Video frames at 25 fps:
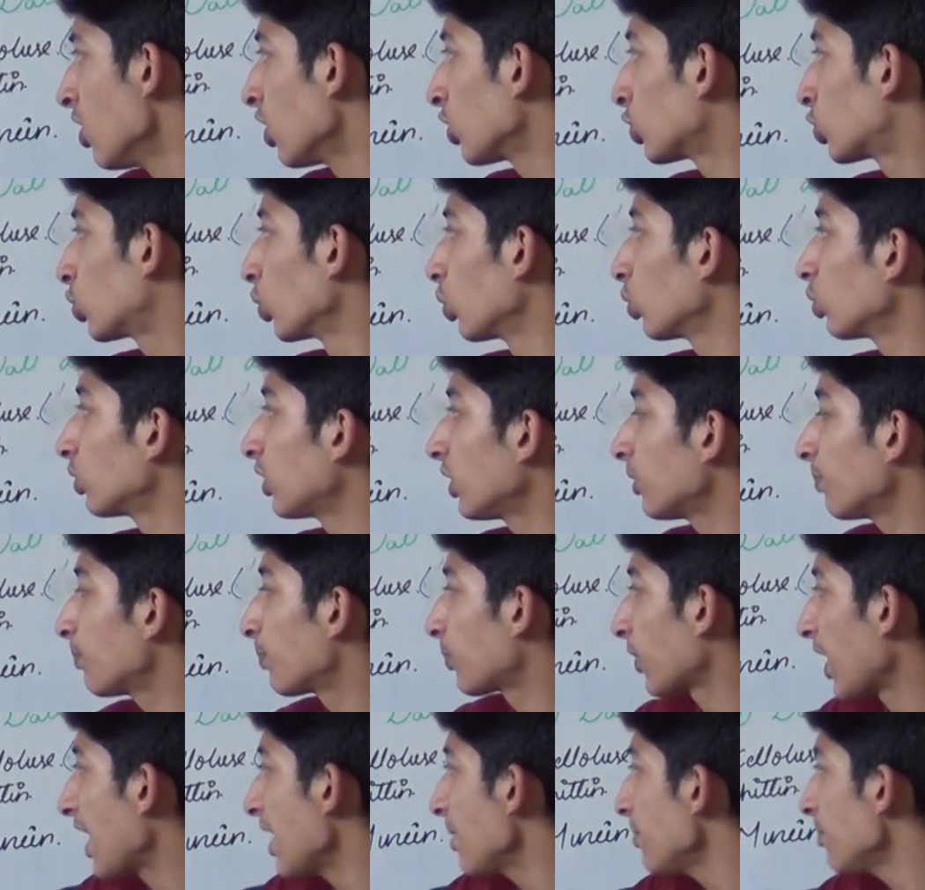So the
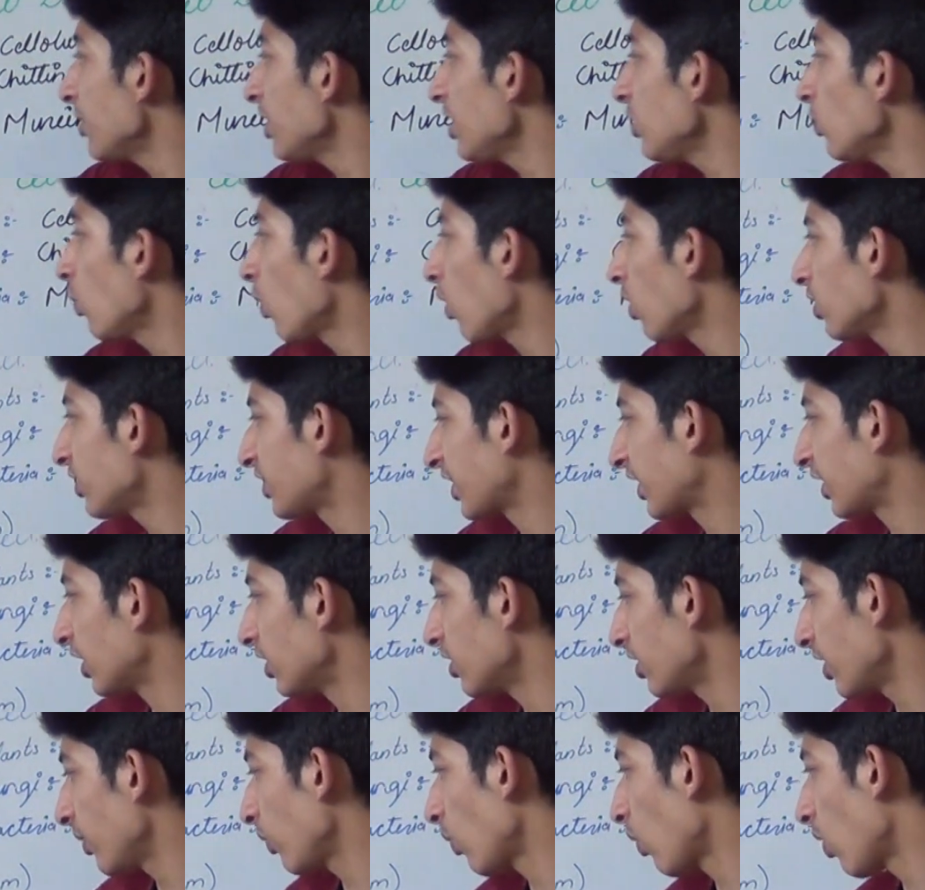primary wall,
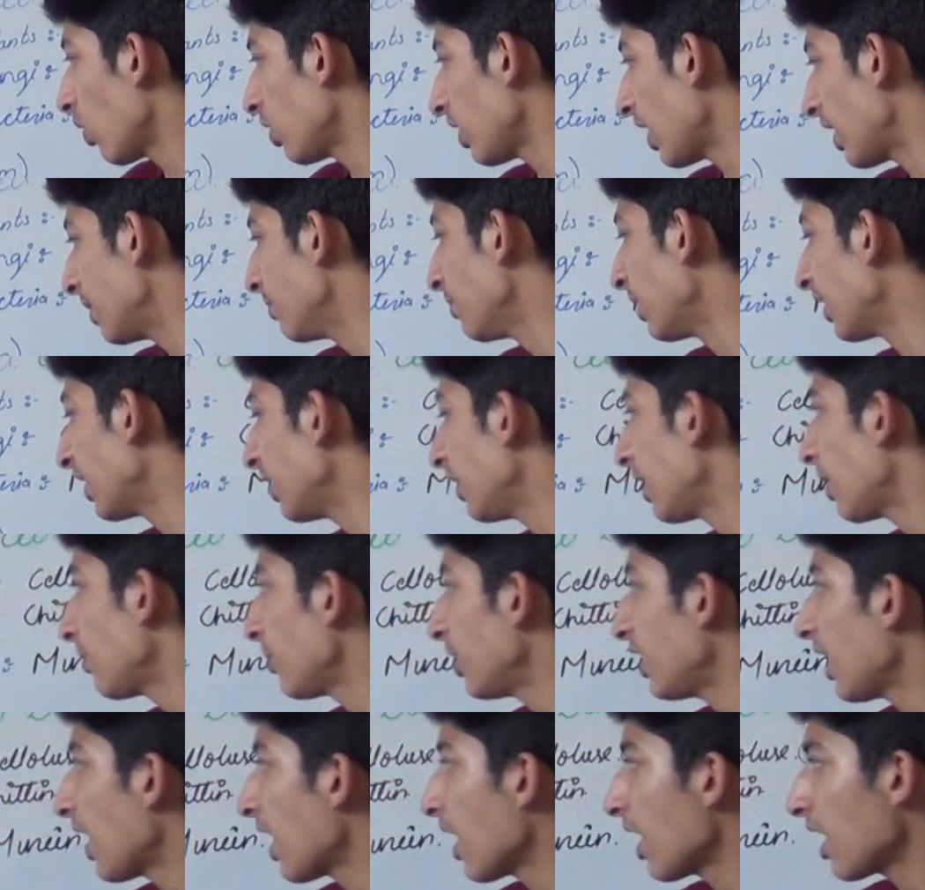secondary wall, and middle
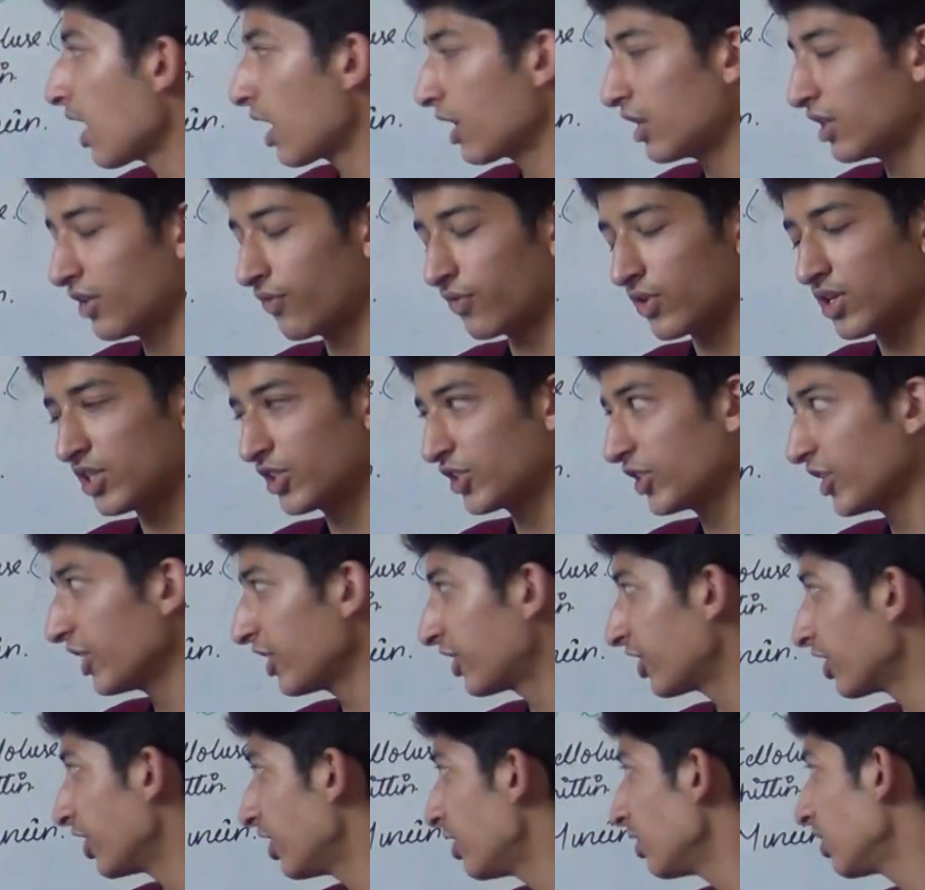lamella are
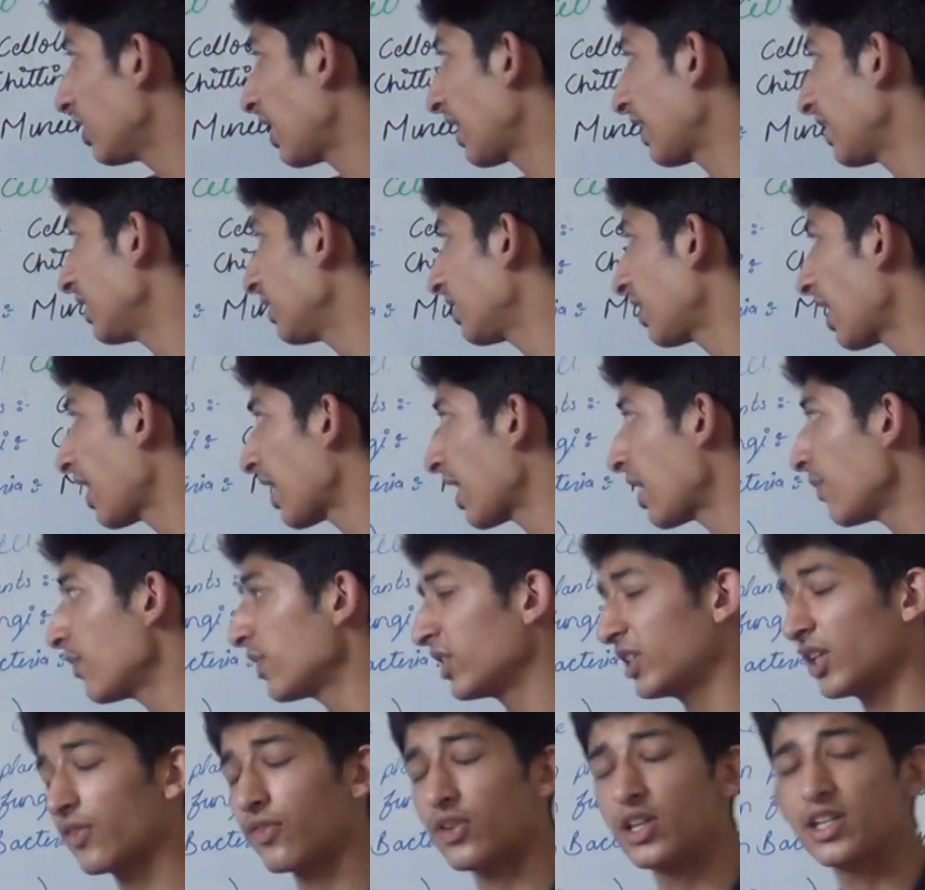differentiated, like they are
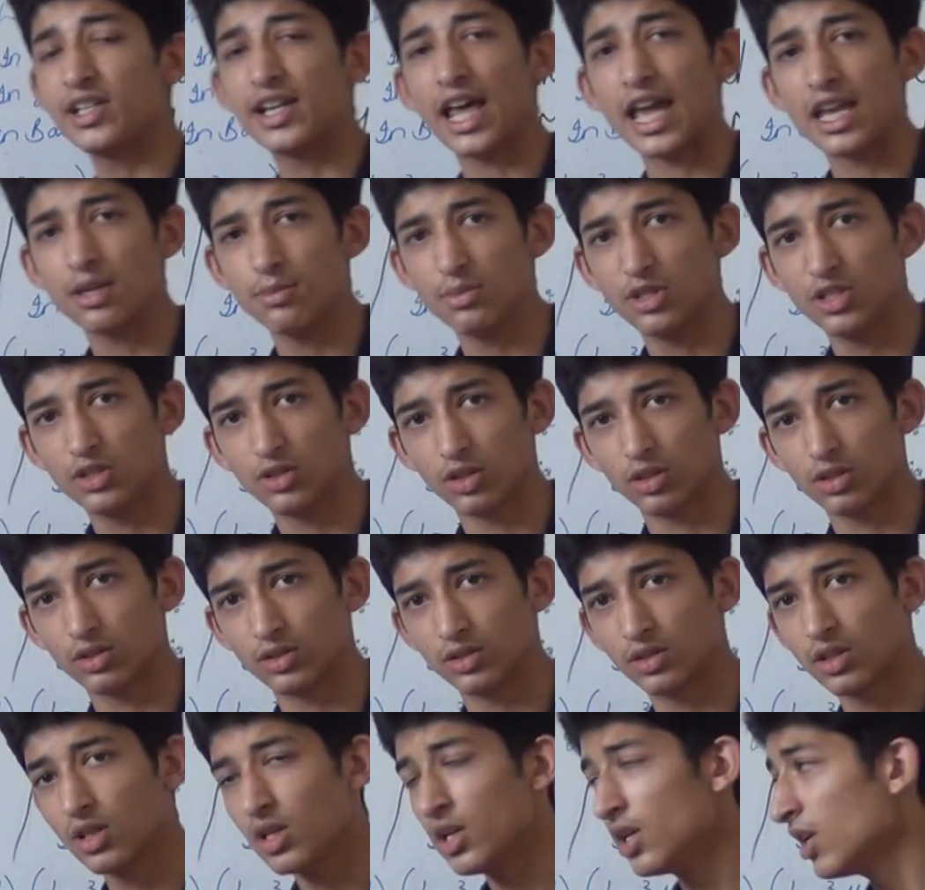having different
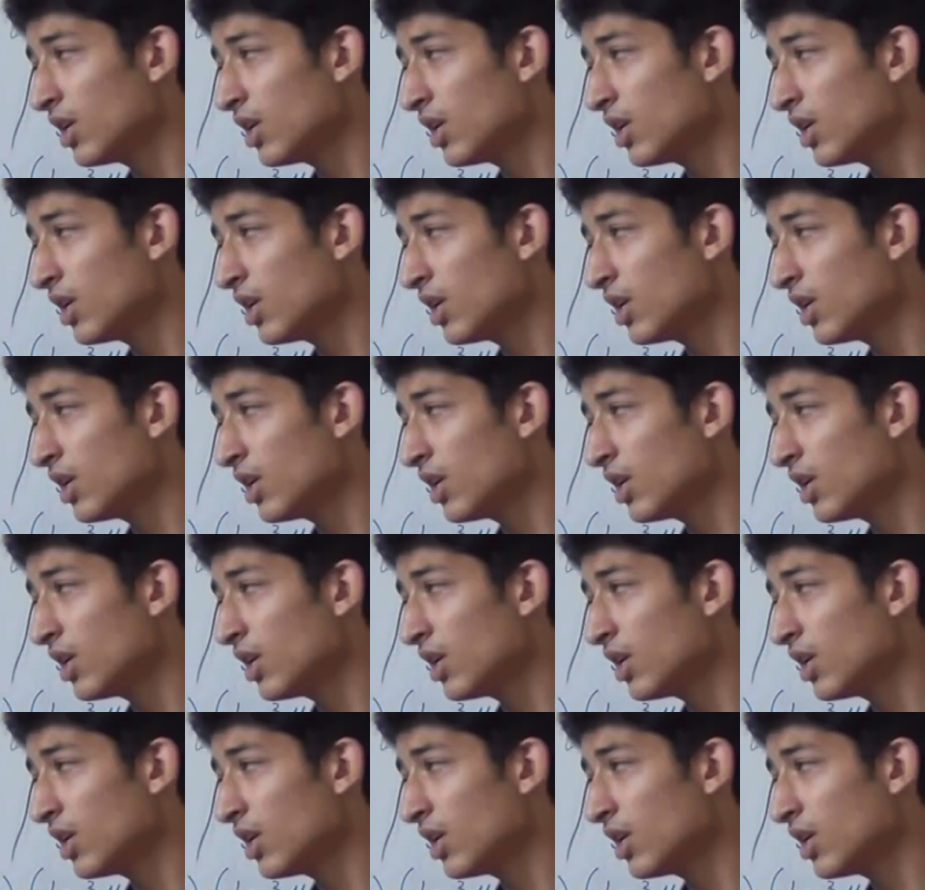diameters.